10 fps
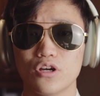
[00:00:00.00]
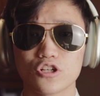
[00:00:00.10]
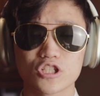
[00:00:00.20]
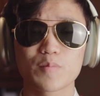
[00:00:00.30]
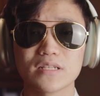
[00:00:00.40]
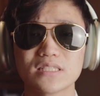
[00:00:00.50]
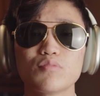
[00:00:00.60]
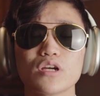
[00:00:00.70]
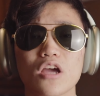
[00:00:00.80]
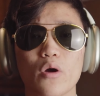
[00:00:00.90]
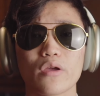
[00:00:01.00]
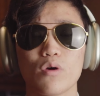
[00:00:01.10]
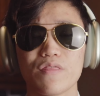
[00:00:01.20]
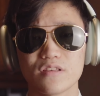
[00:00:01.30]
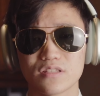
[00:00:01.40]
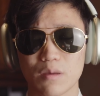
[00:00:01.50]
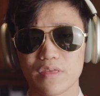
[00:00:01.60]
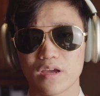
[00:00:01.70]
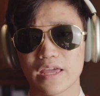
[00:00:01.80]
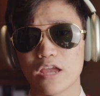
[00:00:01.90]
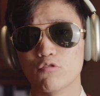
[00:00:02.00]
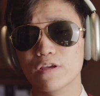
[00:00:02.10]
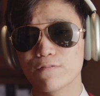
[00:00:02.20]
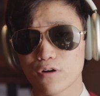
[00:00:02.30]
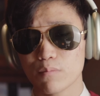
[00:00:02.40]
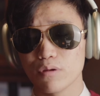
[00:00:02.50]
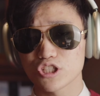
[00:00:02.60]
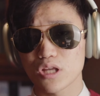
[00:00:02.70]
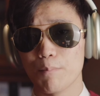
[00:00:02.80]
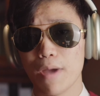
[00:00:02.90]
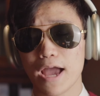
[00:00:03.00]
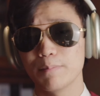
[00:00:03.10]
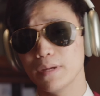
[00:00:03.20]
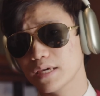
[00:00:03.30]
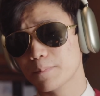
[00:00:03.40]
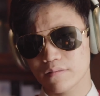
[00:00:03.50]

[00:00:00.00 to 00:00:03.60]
just by simply going with something like a refurbished Mac Mini.